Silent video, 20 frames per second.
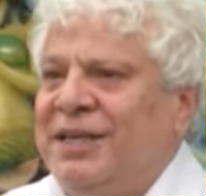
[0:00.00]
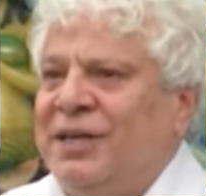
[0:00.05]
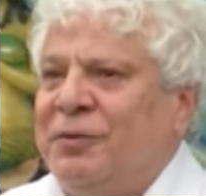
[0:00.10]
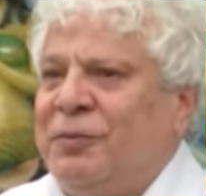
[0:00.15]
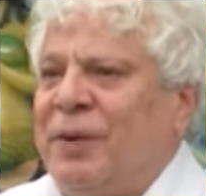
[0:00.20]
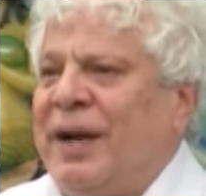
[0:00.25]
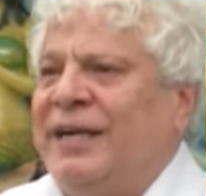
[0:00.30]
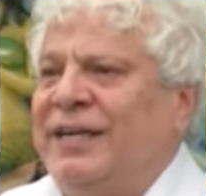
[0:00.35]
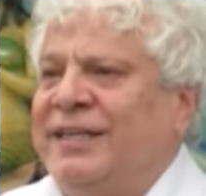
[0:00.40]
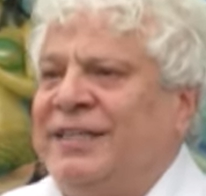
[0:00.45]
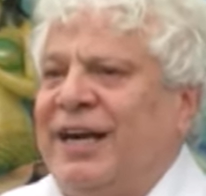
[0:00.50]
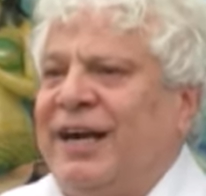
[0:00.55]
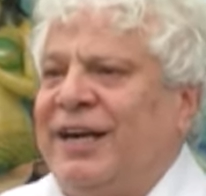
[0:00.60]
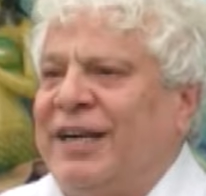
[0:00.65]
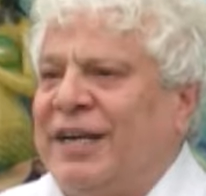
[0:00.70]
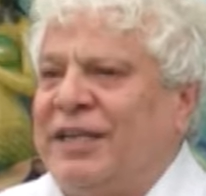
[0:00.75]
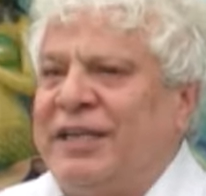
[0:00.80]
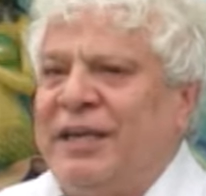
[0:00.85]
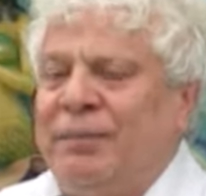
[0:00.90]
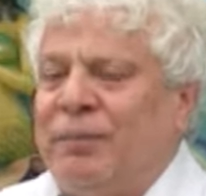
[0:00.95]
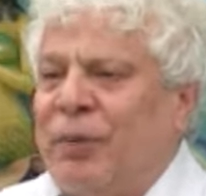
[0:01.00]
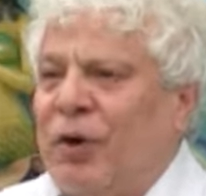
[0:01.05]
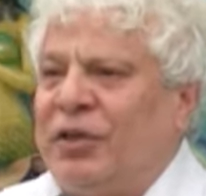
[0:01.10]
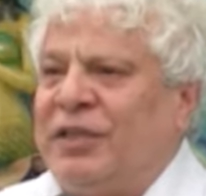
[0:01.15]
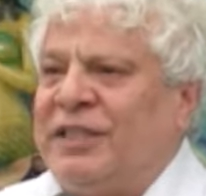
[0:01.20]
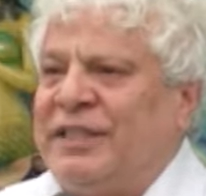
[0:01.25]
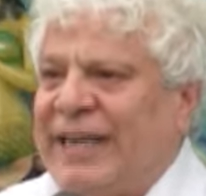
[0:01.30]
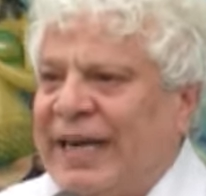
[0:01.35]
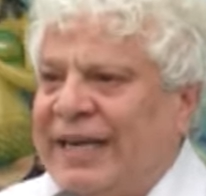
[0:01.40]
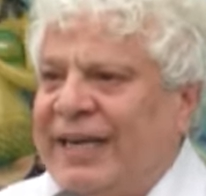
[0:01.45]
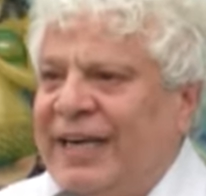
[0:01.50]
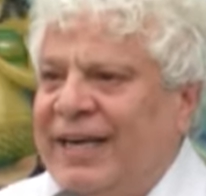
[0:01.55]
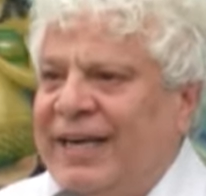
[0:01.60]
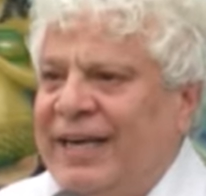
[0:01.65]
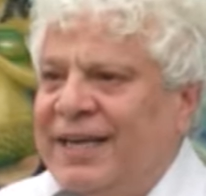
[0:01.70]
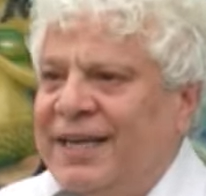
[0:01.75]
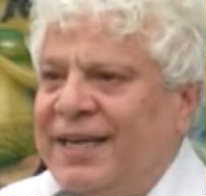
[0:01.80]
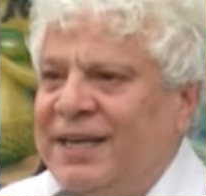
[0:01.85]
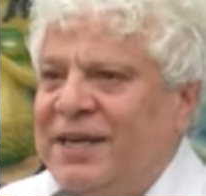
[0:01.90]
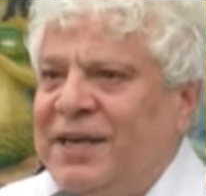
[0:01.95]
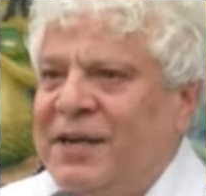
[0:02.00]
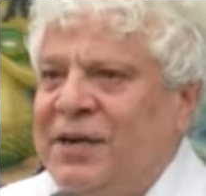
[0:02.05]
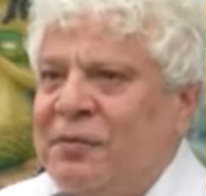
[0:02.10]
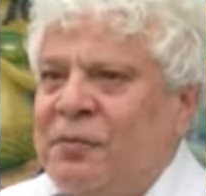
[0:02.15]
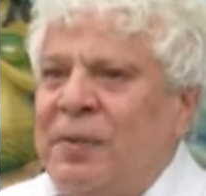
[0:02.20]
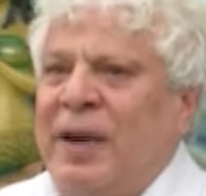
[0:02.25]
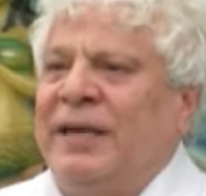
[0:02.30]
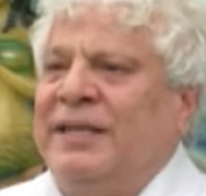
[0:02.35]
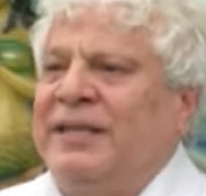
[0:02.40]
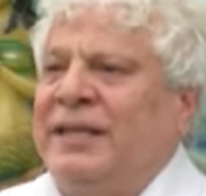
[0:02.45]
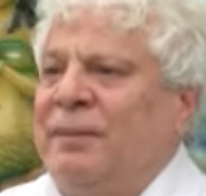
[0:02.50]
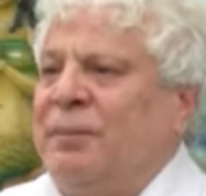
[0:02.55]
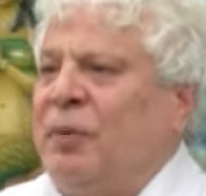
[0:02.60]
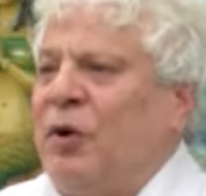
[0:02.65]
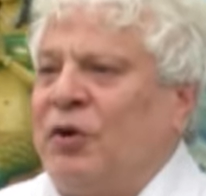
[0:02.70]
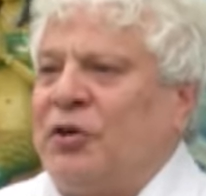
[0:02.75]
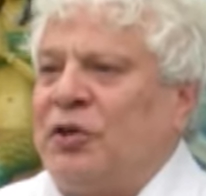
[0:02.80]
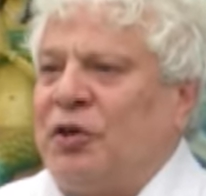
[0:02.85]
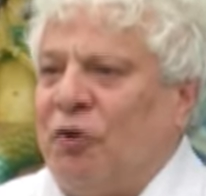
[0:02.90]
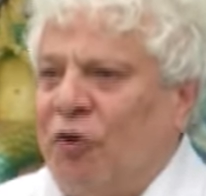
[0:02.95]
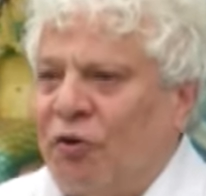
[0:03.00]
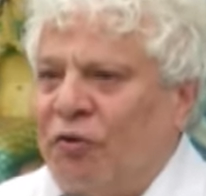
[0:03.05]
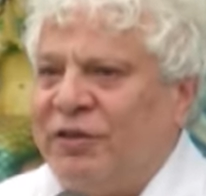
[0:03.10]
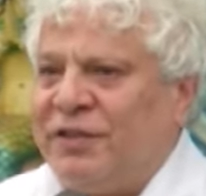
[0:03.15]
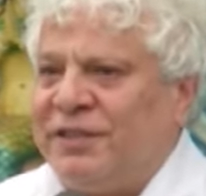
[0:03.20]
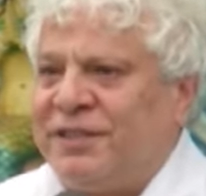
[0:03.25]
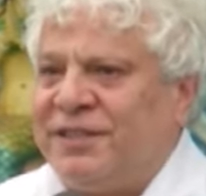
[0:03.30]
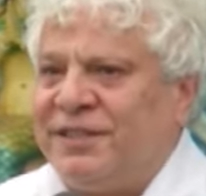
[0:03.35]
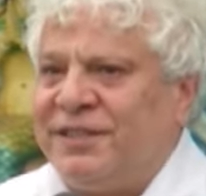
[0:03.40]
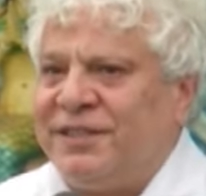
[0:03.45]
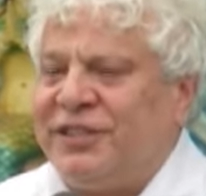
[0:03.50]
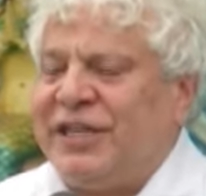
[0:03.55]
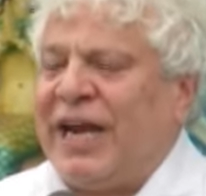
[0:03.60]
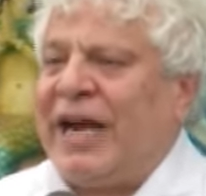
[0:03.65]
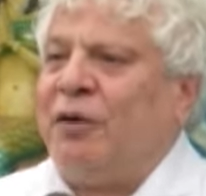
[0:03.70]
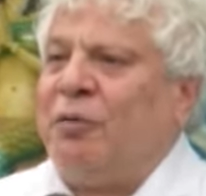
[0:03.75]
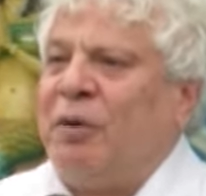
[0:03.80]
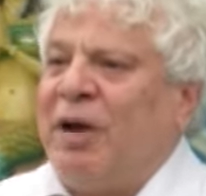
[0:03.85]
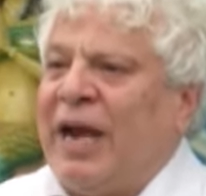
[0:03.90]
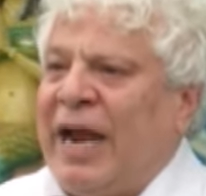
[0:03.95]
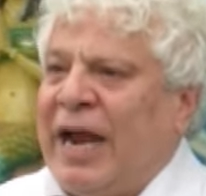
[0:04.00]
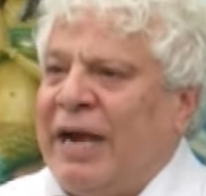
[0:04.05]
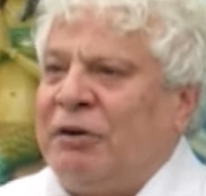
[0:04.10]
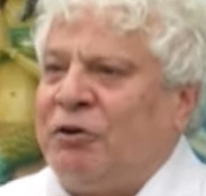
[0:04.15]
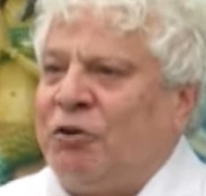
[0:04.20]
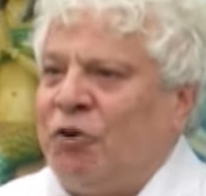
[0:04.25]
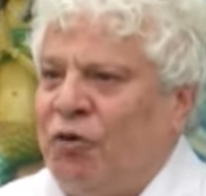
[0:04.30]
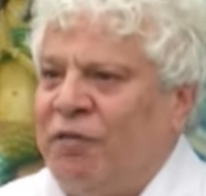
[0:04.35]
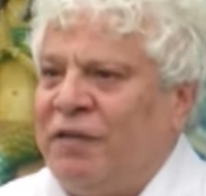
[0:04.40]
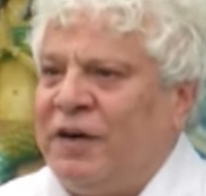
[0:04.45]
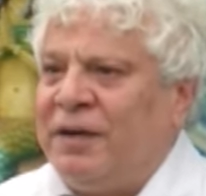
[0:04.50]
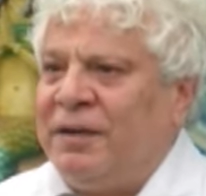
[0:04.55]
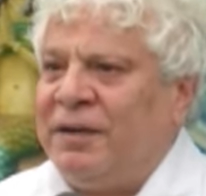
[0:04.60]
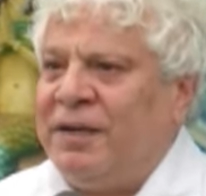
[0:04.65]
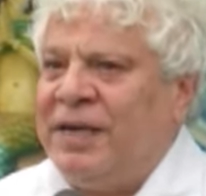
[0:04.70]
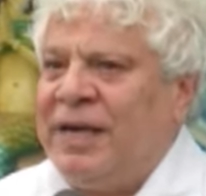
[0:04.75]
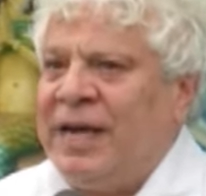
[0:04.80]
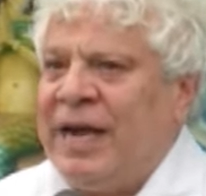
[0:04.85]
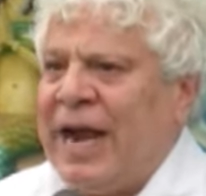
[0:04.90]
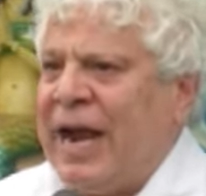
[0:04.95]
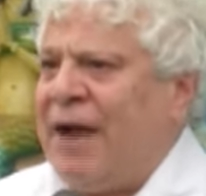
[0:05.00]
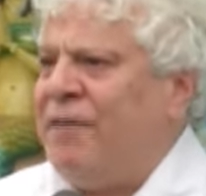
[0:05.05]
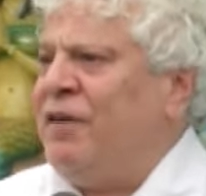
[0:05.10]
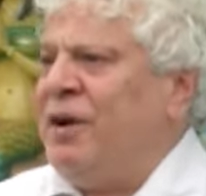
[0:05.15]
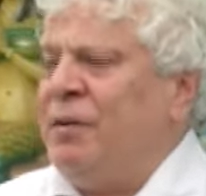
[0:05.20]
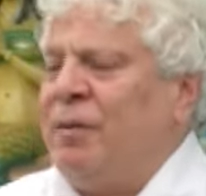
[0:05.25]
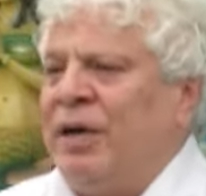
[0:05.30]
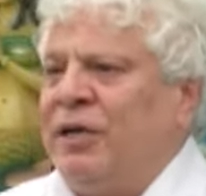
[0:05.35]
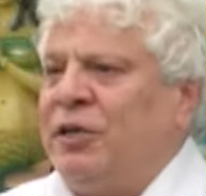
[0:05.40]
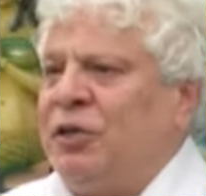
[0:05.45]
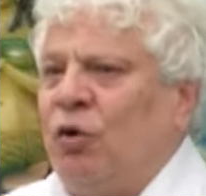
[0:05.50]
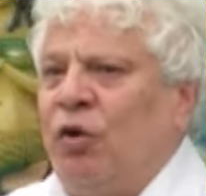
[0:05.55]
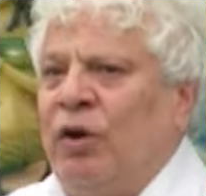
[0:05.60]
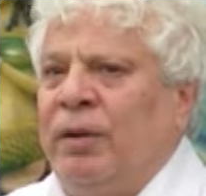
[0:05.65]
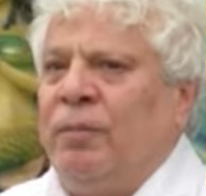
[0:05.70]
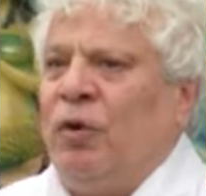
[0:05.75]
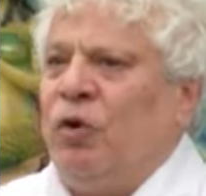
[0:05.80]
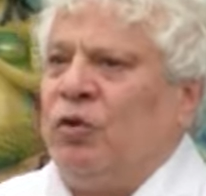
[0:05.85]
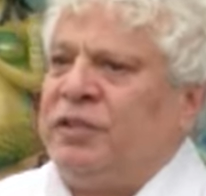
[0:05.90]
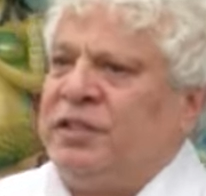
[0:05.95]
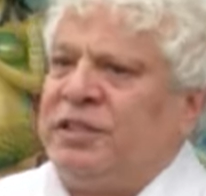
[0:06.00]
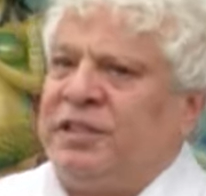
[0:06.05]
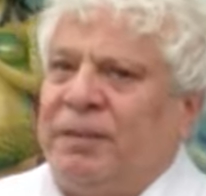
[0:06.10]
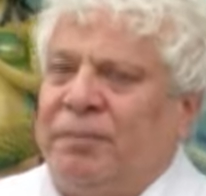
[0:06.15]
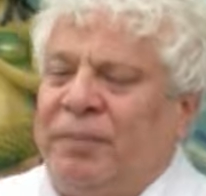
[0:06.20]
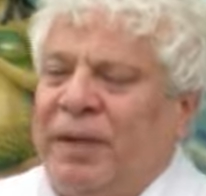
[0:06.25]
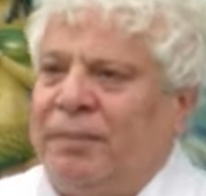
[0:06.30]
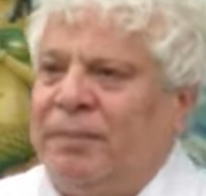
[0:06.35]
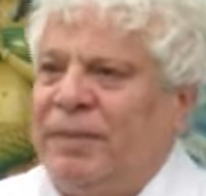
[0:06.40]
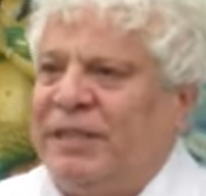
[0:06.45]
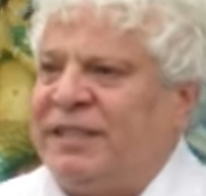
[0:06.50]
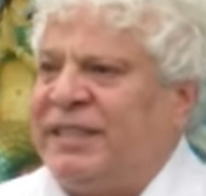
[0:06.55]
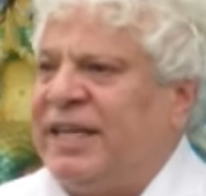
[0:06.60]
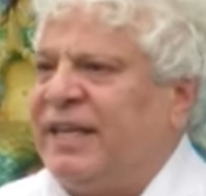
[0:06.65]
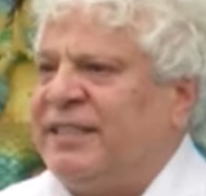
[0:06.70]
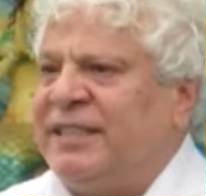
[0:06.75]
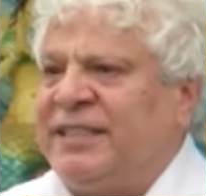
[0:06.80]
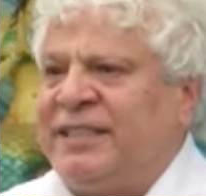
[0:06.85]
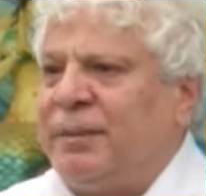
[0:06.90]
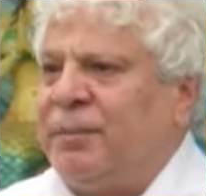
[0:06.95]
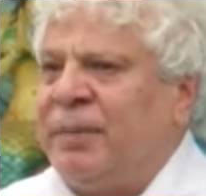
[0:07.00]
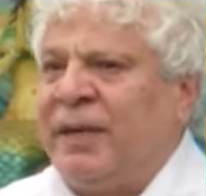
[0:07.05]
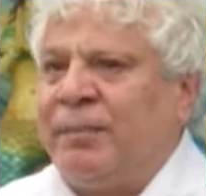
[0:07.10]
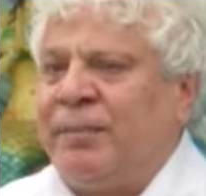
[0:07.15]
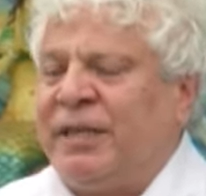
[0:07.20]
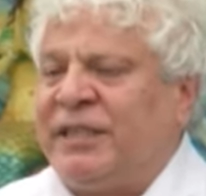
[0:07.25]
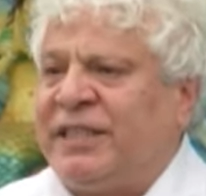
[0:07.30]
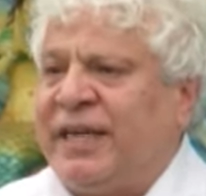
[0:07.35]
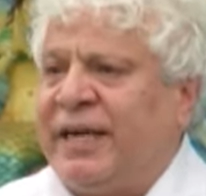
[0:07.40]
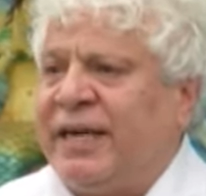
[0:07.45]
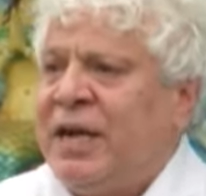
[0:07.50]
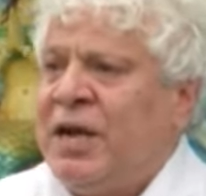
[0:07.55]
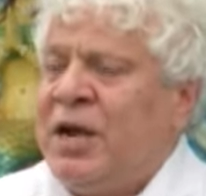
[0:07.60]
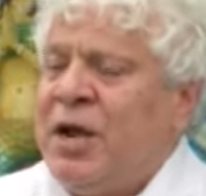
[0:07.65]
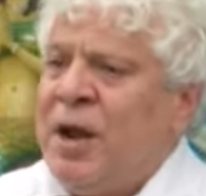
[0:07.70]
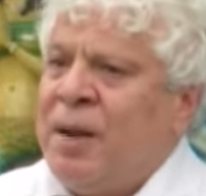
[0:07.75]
When Tata Tea bought Tetley, when they bought Chorus, Jaguar Land Rover, everyone told him, oh, this is a big mistake, this is a big mistake.